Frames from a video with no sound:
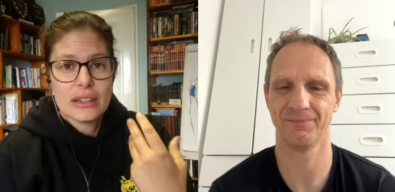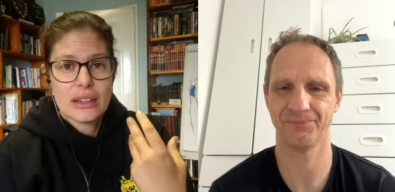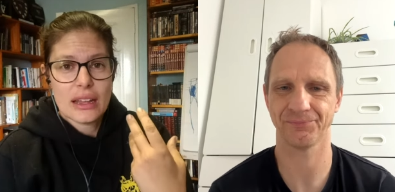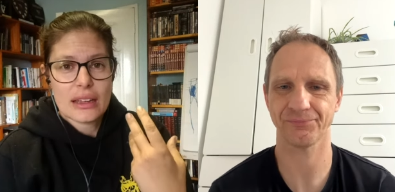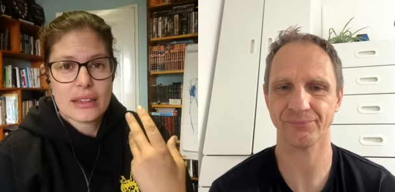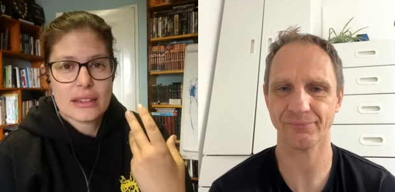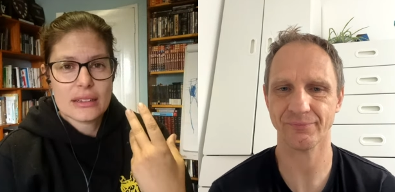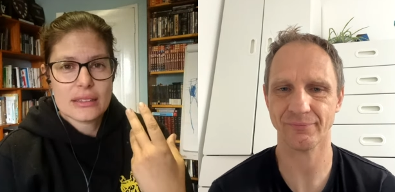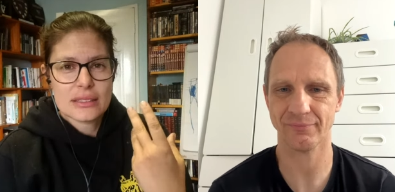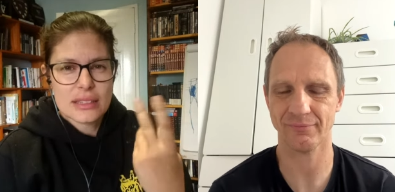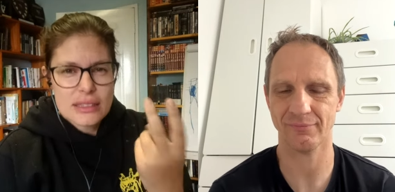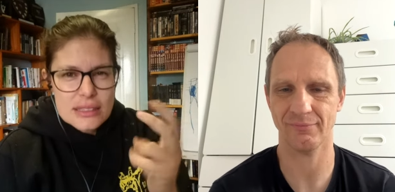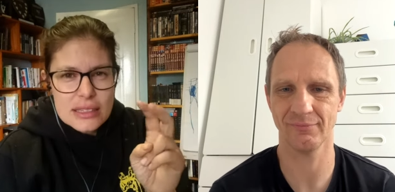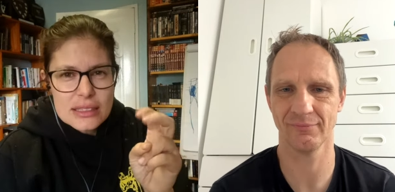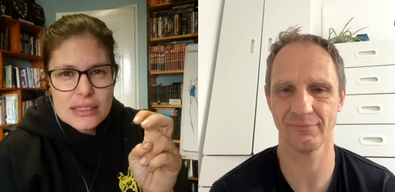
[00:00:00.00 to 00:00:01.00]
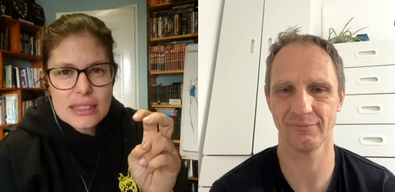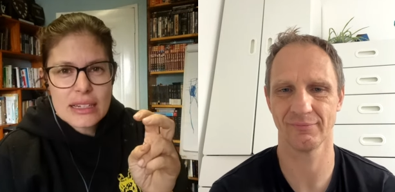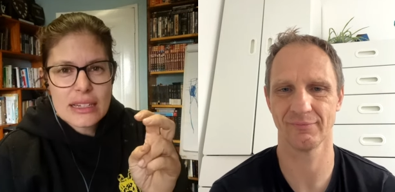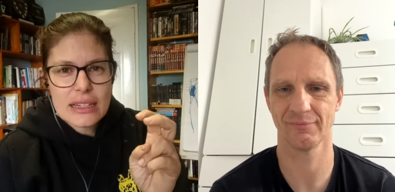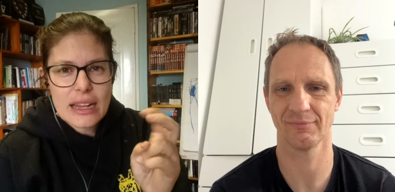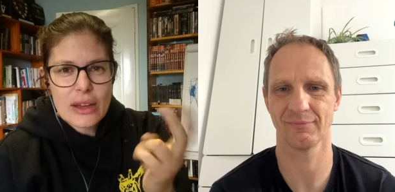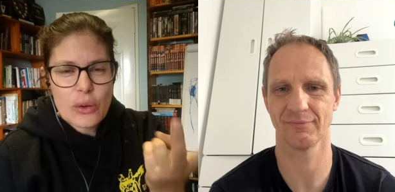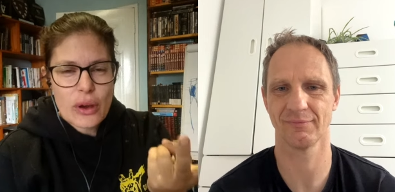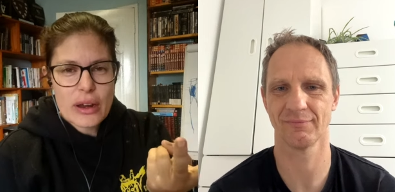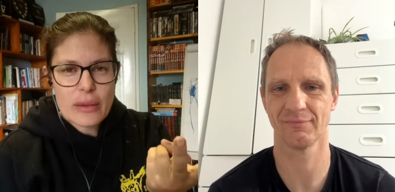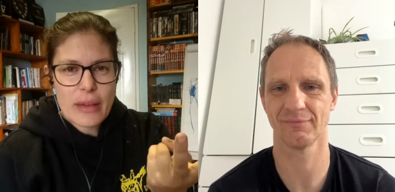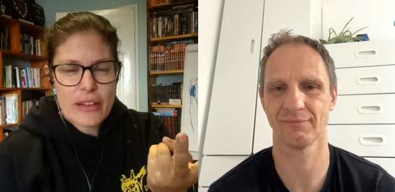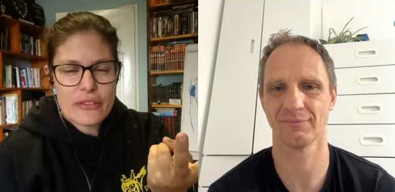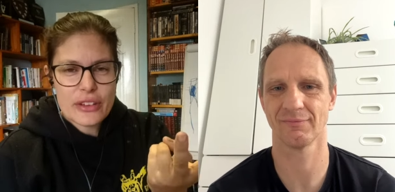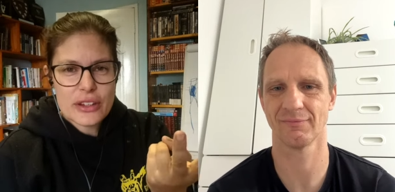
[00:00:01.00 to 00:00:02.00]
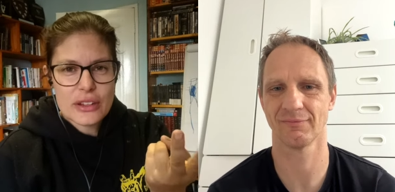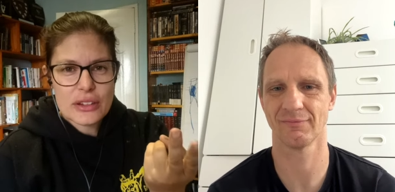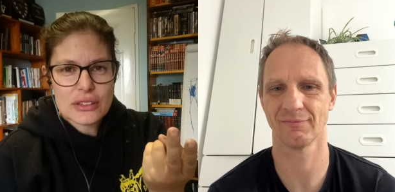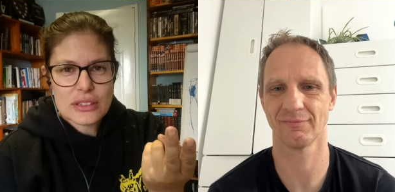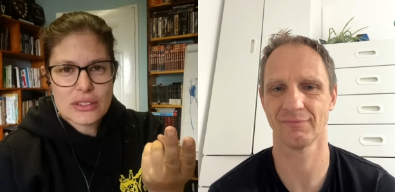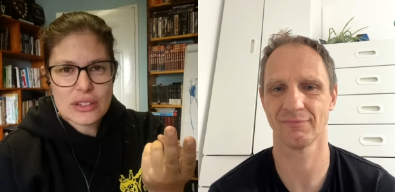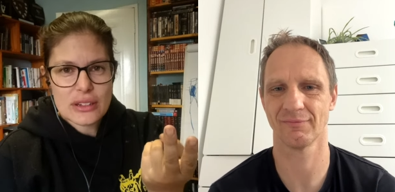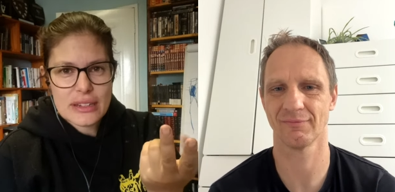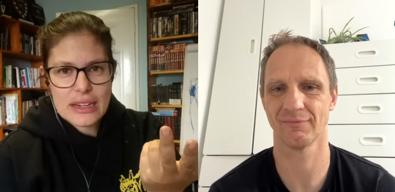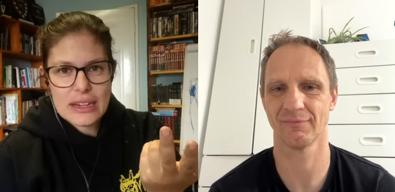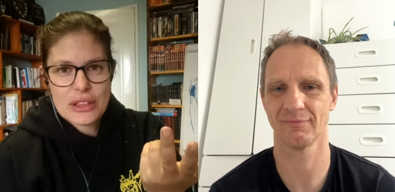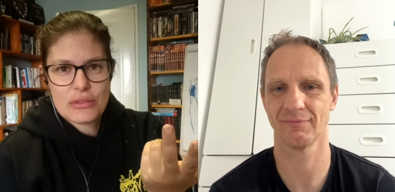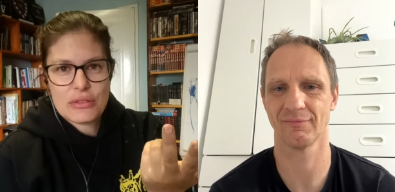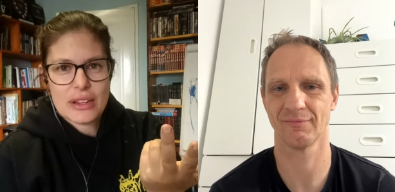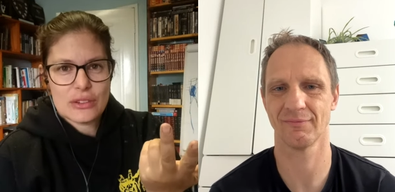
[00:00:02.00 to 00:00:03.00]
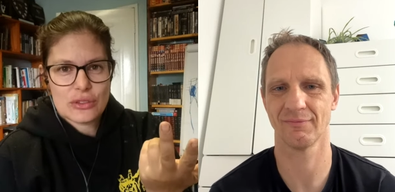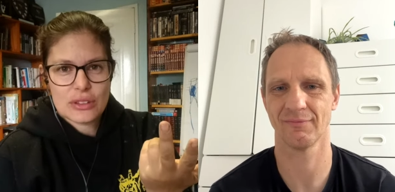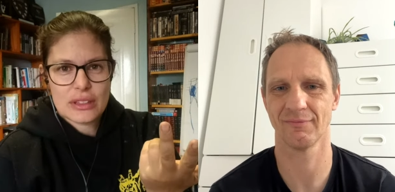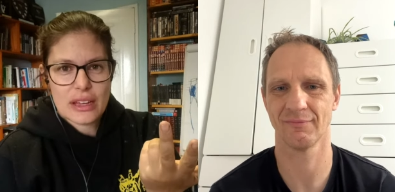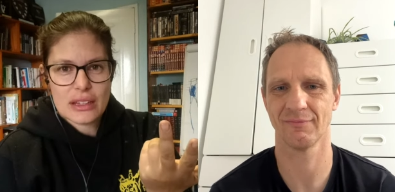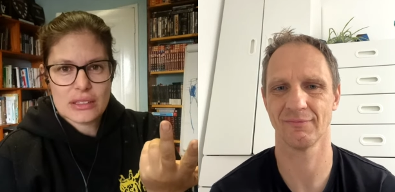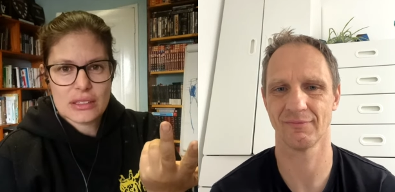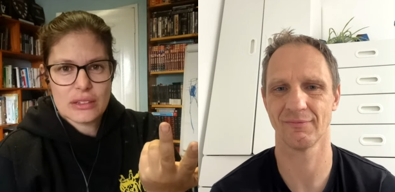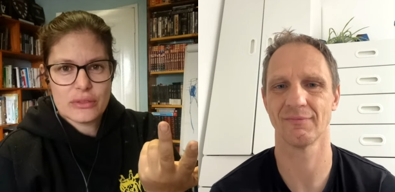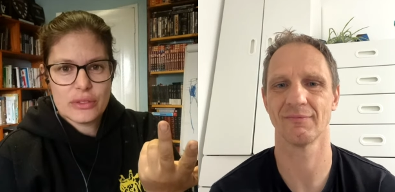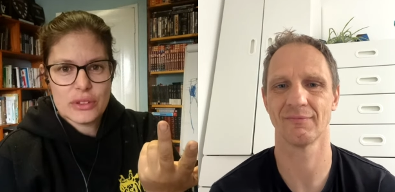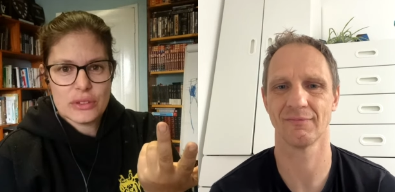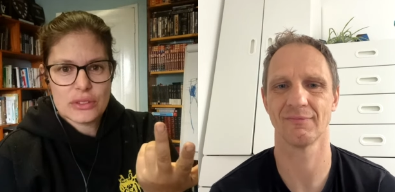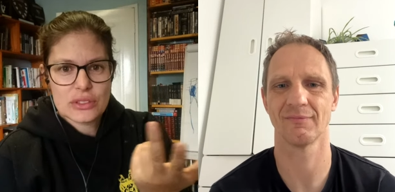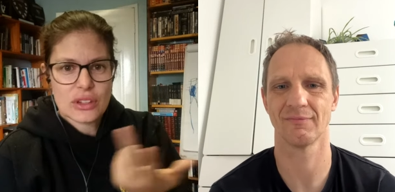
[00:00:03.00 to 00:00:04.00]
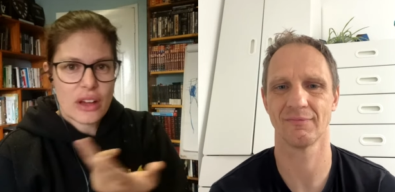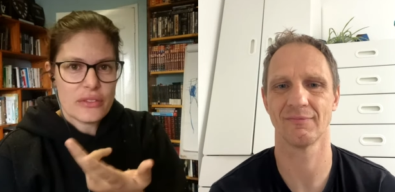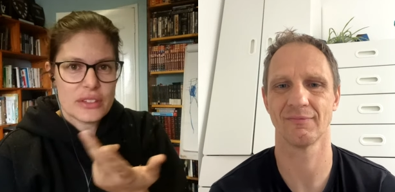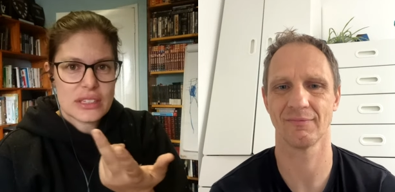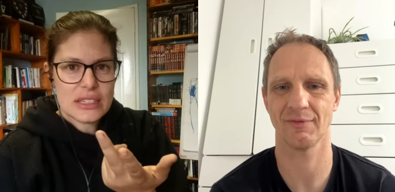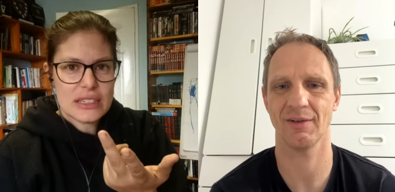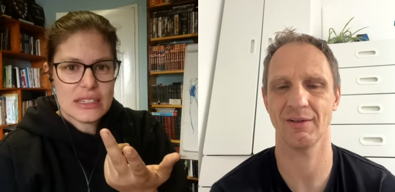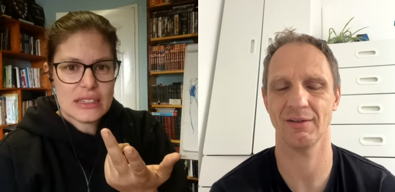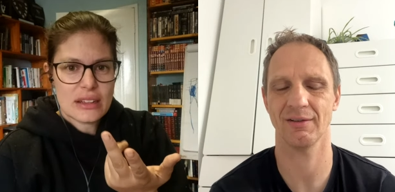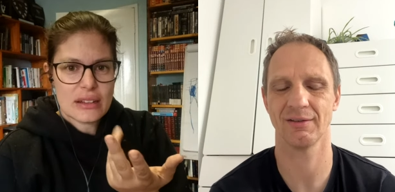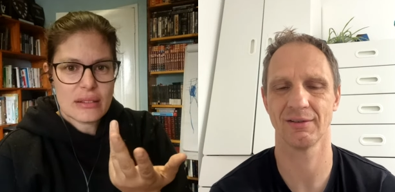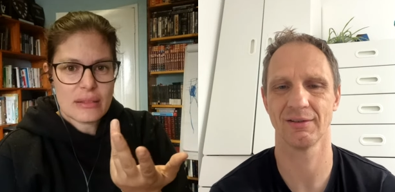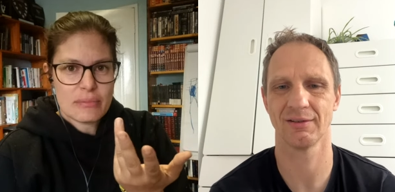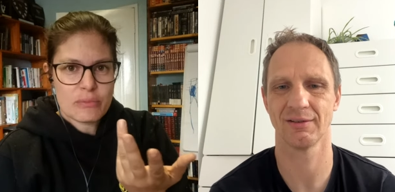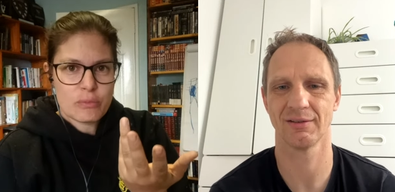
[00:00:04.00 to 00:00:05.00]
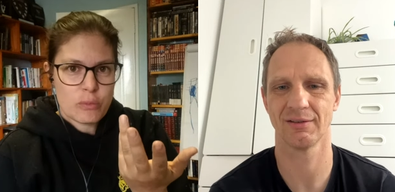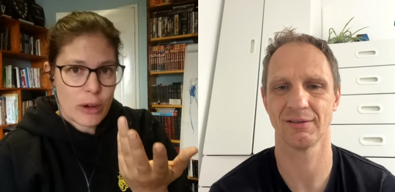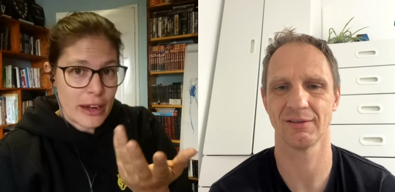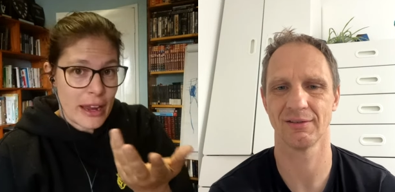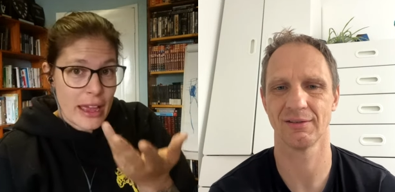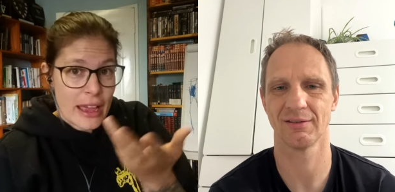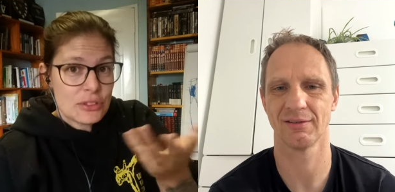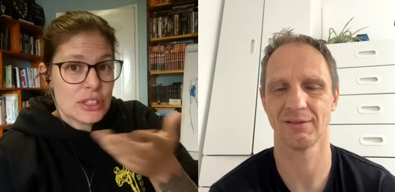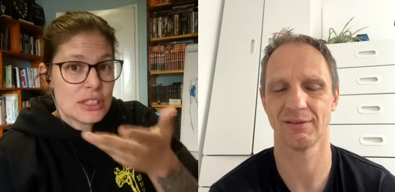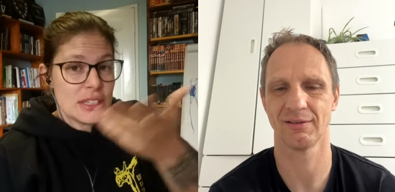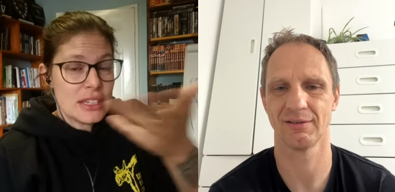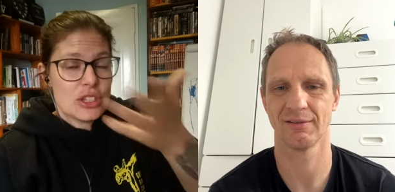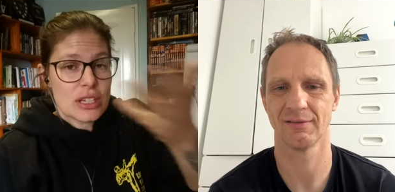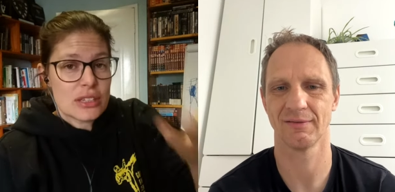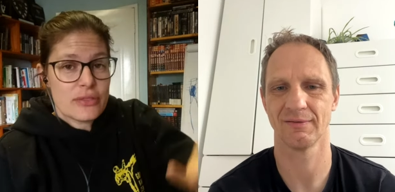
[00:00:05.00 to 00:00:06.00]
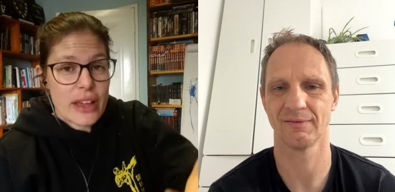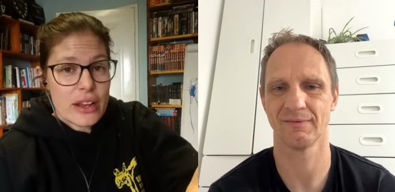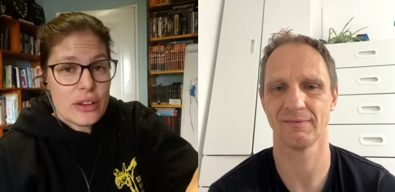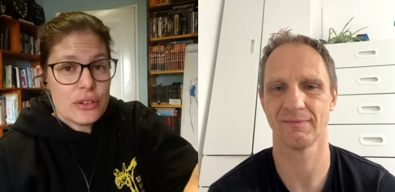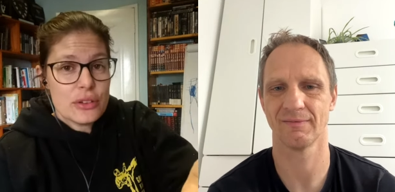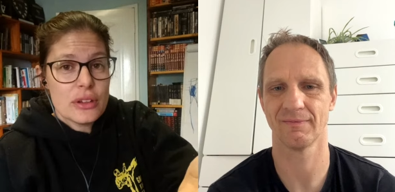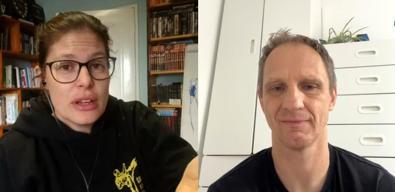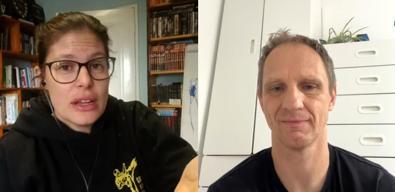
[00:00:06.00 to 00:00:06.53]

Speaker 1: like, statistically, like one of my videos is on nearly 300,000 views. So obviously, what I have to teach has value,